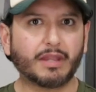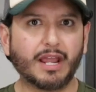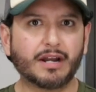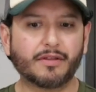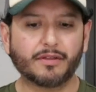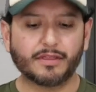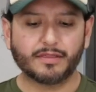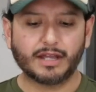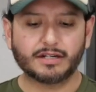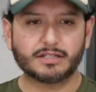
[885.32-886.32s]
And other
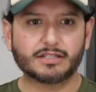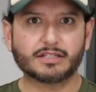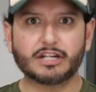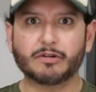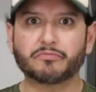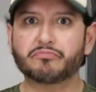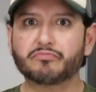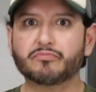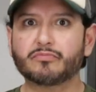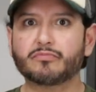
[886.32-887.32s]
than that, just, you know,
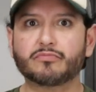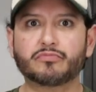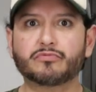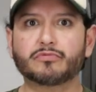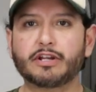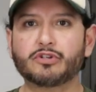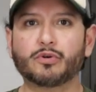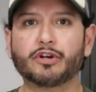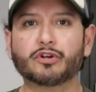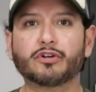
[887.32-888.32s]

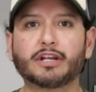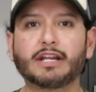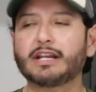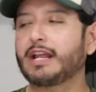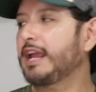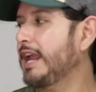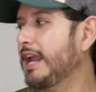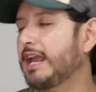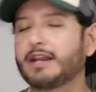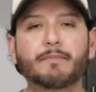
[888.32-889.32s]
enjoy your cooking
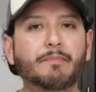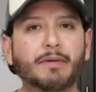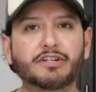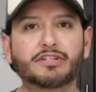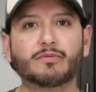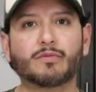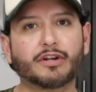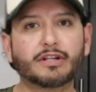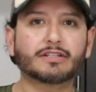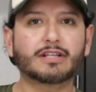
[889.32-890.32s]
and be patient
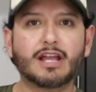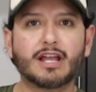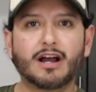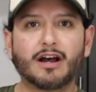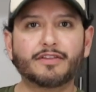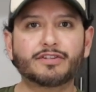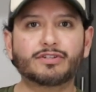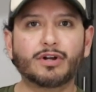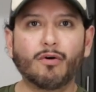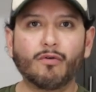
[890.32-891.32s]
while it's on the
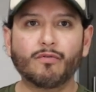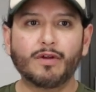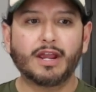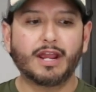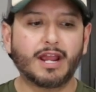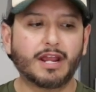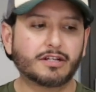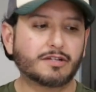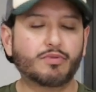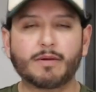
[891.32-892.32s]
stove and
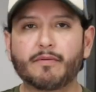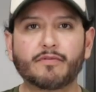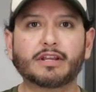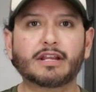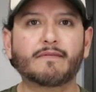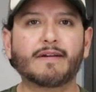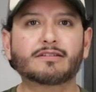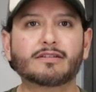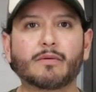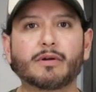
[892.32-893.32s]
just prep everything in
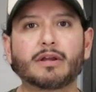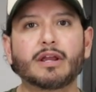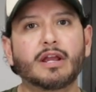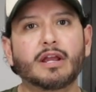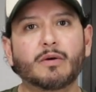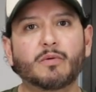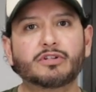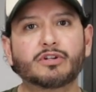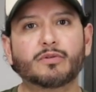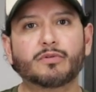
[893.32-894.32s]
advance so that way
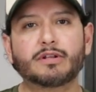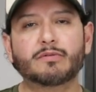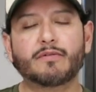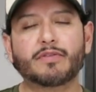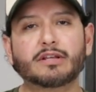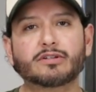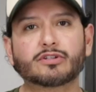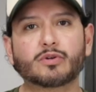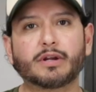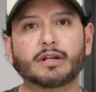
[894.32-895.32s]
once everything
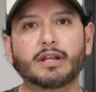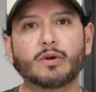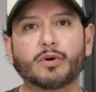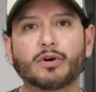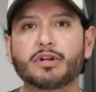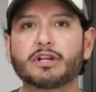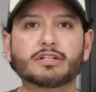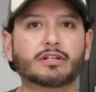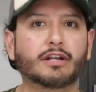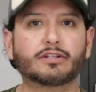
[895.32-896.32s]
starts going in order, you can
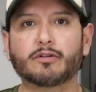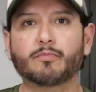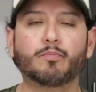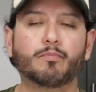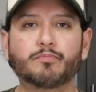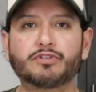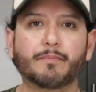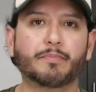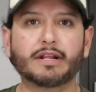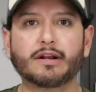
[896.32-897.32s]
just kind of start
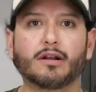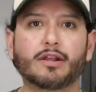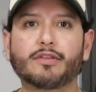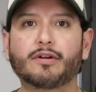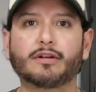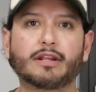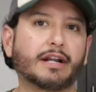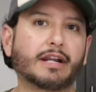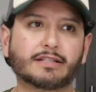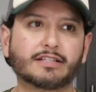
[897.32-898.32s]
dumping it all in there and
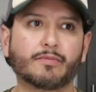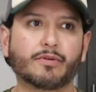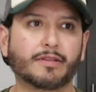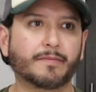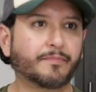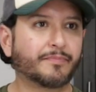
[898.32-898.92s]
letting it simmer in.